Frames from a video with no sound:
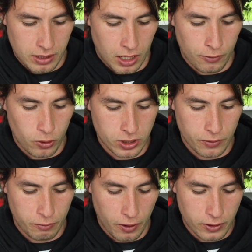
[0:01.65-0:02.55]
I've got
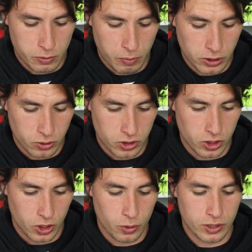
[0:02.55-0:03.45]
something very special to
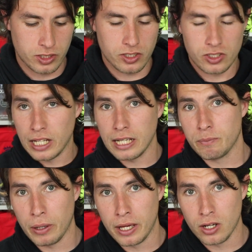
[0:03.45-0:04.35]
show you, which is a
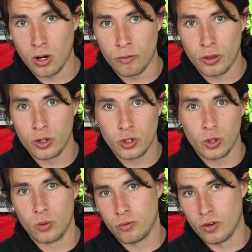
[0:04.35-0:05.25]
sneak peek of the
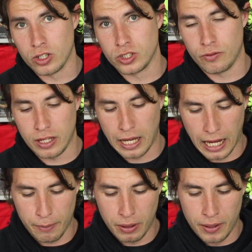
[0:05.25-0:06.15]
new version of the
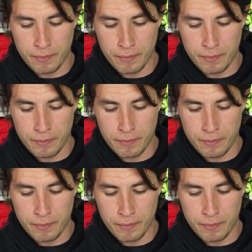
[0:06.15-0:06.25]
app.